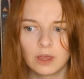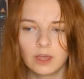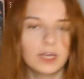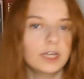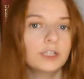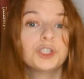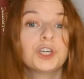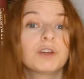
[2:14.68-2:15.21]

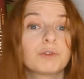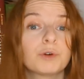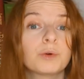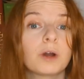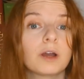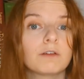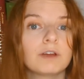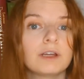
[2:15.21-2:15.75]
In general,
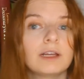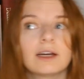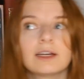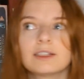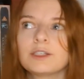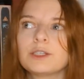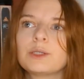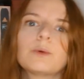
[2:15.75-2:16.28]
I really like
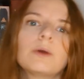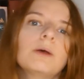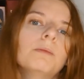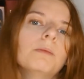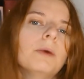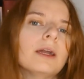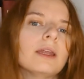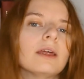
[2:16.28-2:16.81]
to
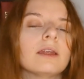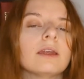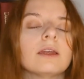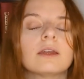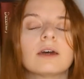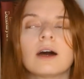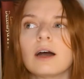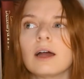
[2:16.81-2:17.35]
swim
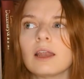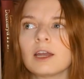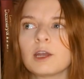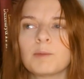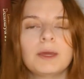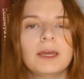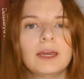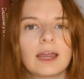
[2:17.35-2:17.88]
and I like
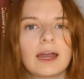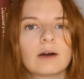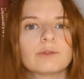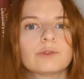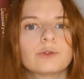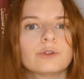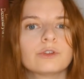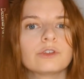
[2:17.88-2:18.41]
being
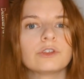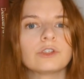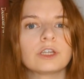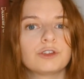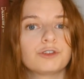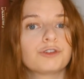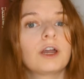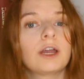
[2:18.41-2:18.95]
outdoors
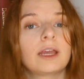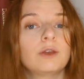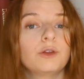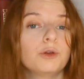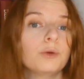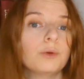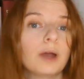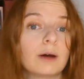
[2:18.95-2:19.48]
and trying
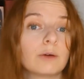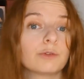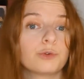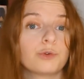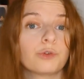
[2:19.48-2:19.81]
new outdoor